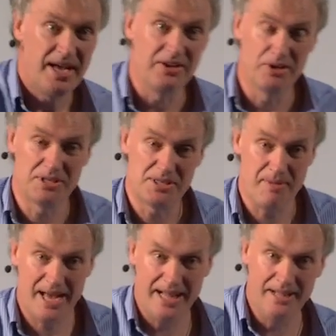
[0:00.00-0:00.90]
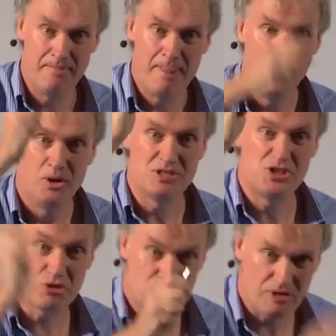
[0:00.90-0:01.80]
In other words, the MAL was
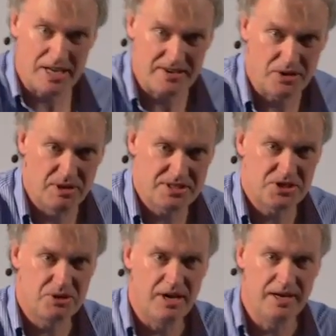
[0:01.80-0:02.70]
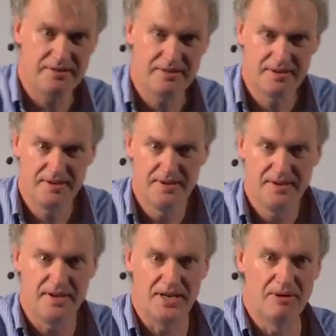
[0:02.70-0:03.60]
just right. It wasn't too hot,
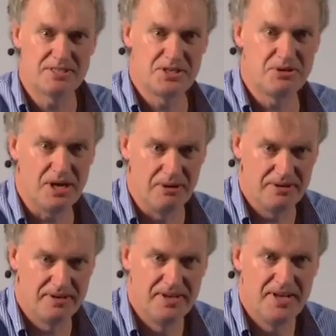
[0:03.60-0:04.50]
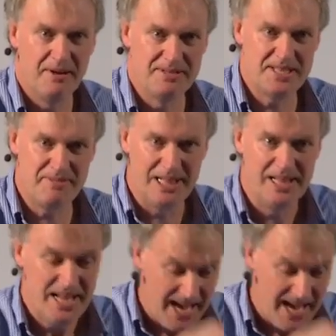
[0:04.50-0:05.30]
and it wasn't too cold. It was in the middle,